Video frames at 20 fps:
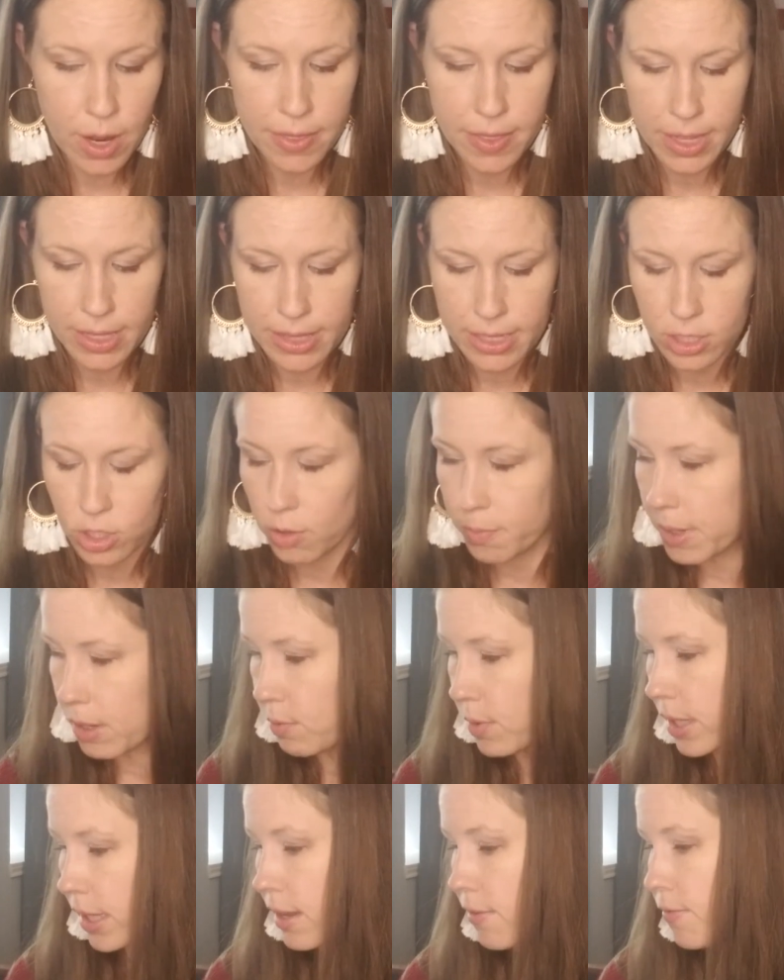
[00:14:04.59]
I think this will be
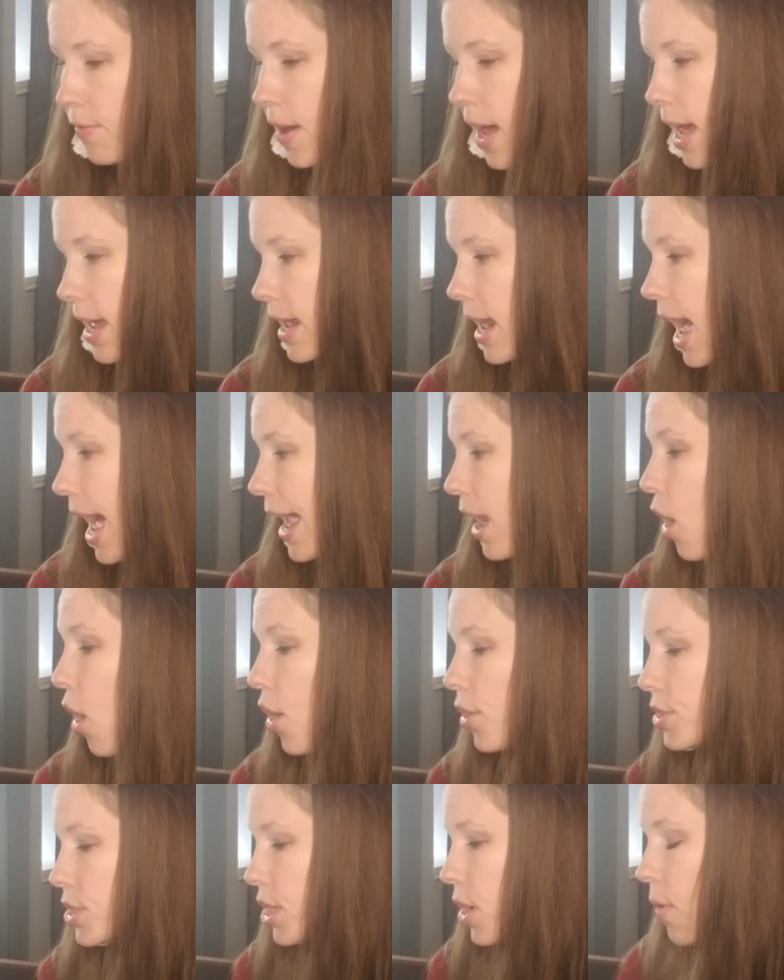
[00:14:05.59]
really fun. I
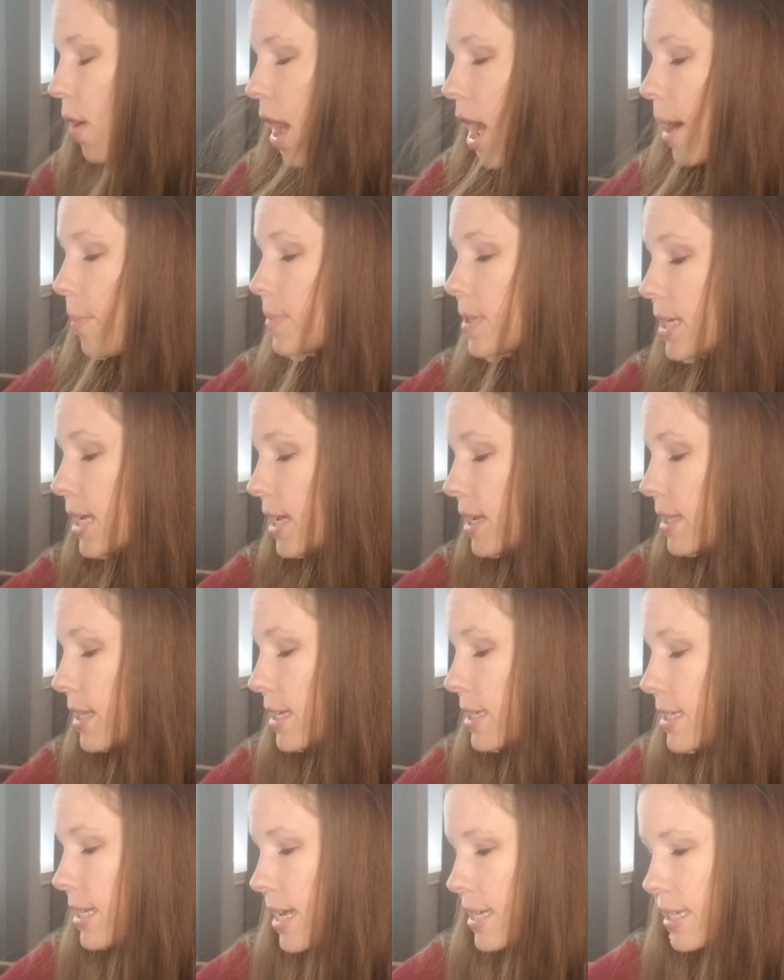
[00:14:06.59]
also opted,
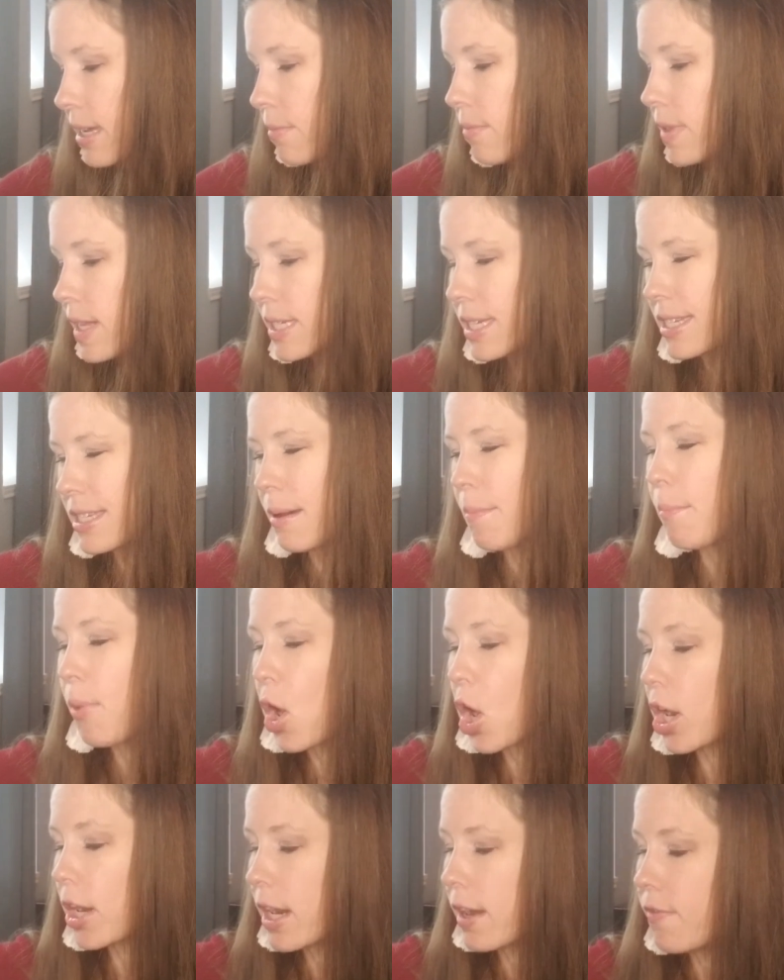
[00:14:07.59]
this isn't
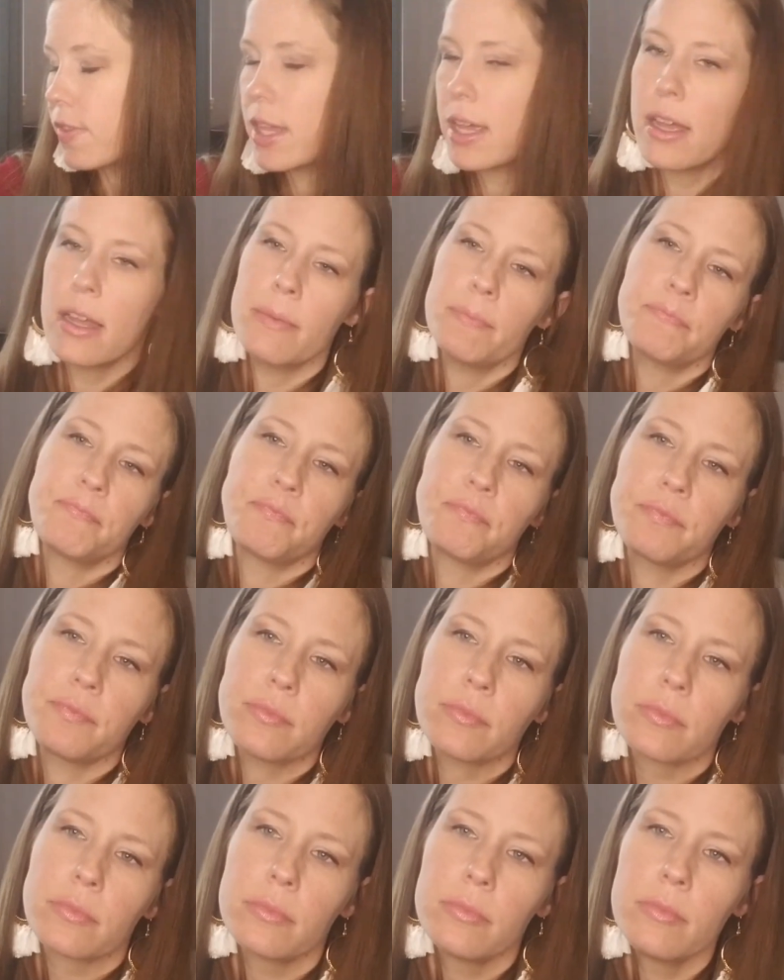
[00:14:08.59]
part of
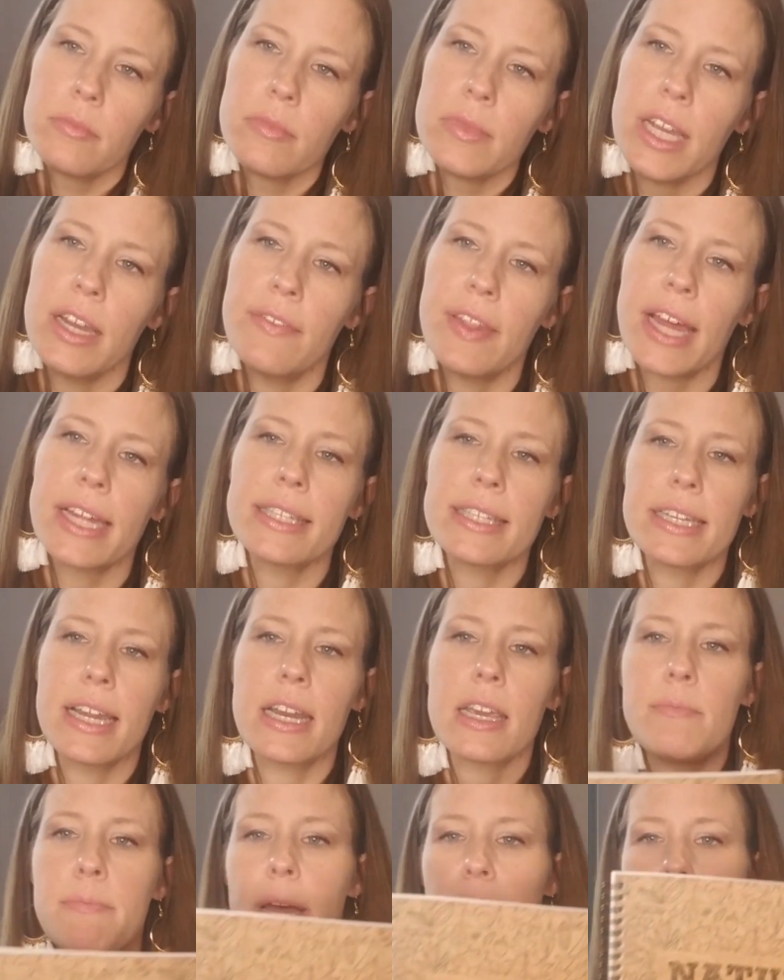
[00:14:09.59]
that
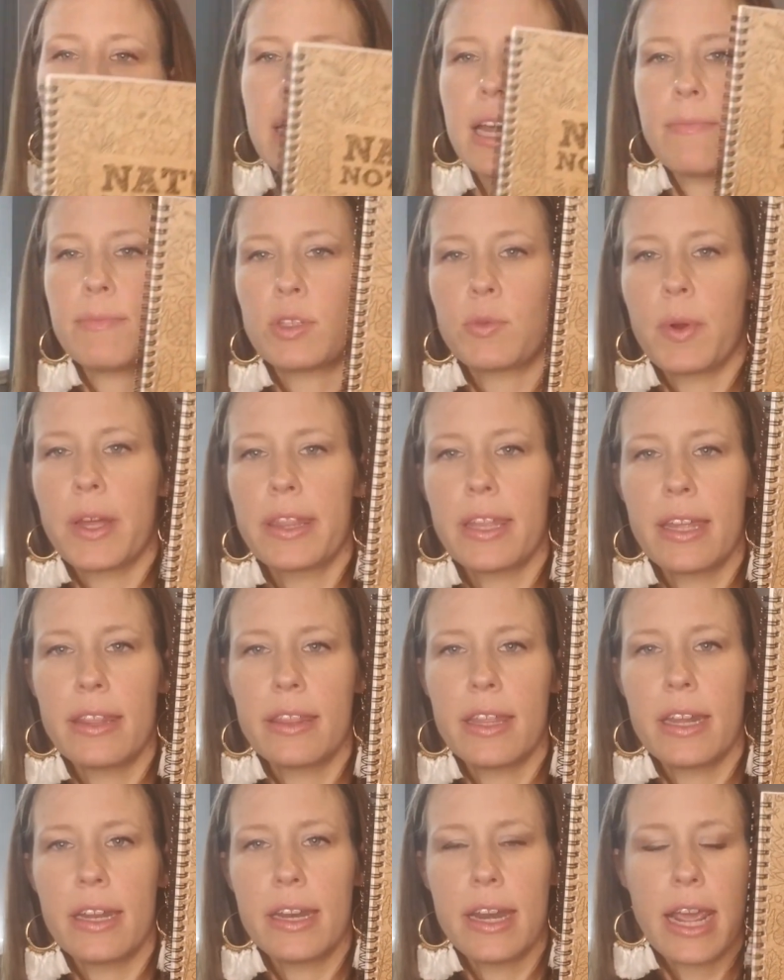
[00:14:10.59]
study, but it comes with
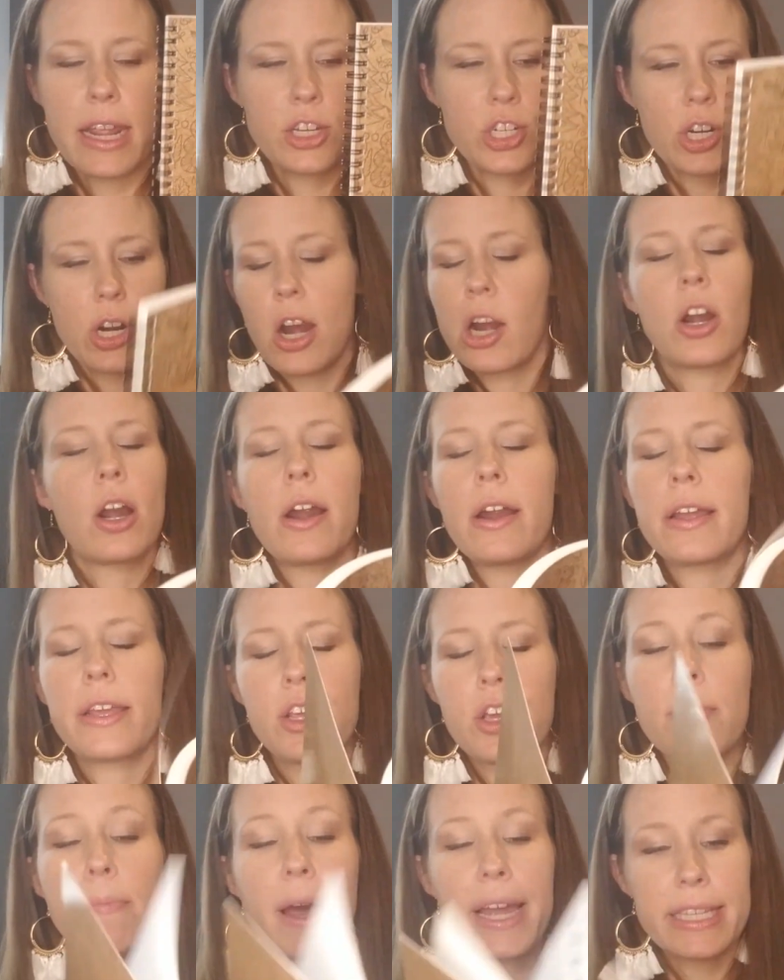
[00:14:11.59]
it, the nature, or
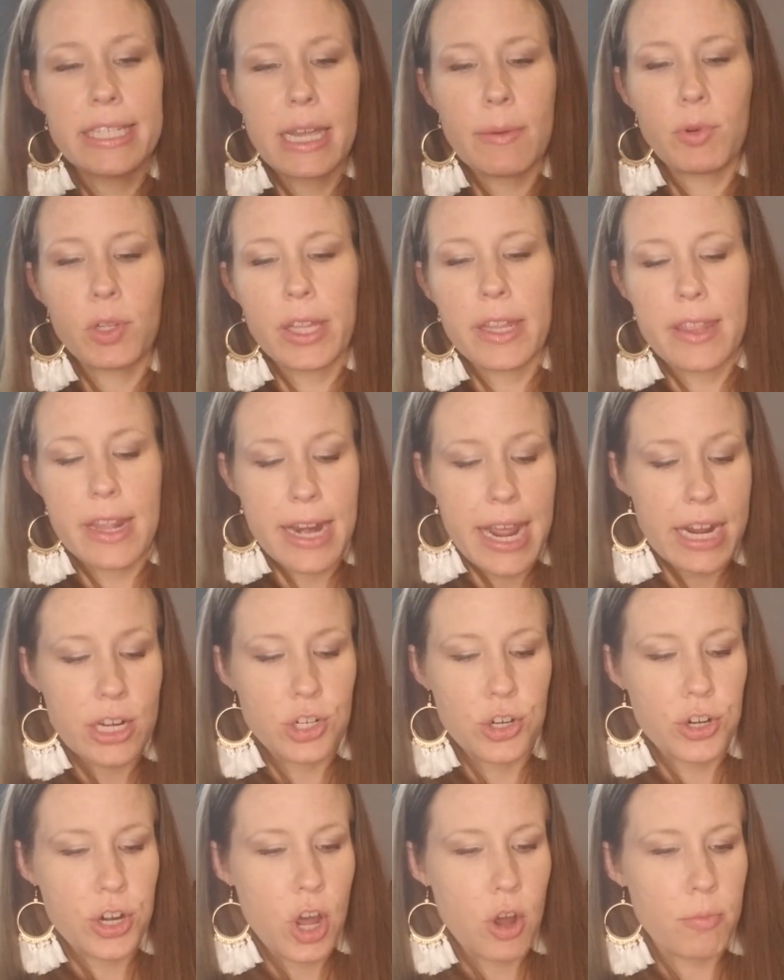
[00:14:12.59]
you can buy it separately, the
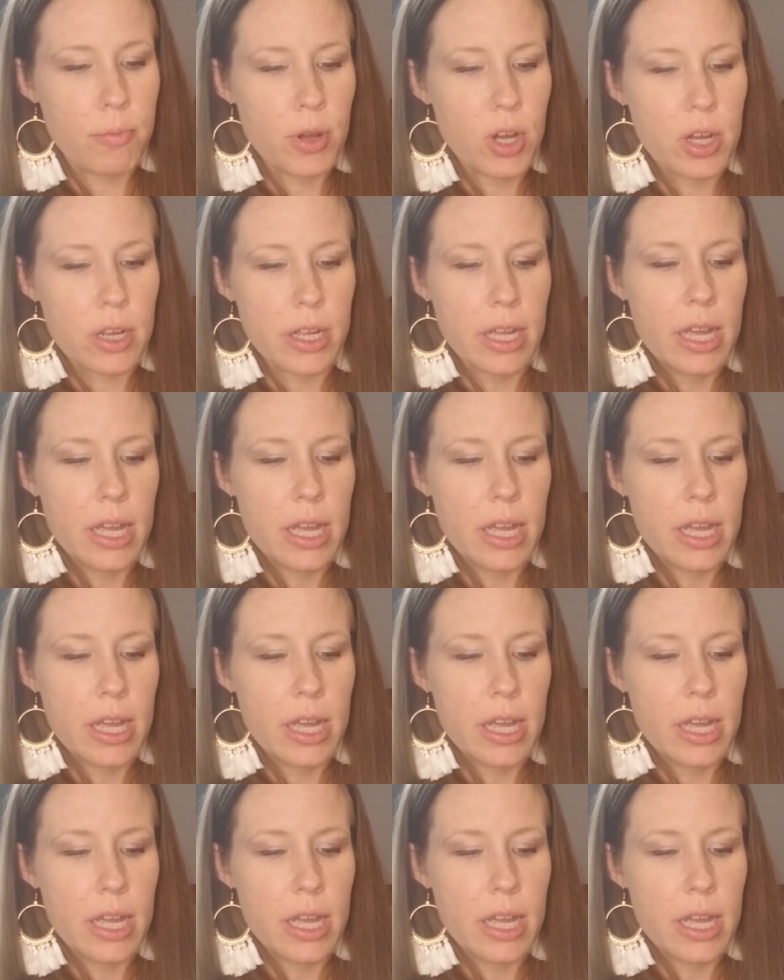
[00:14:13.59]
nature notebook.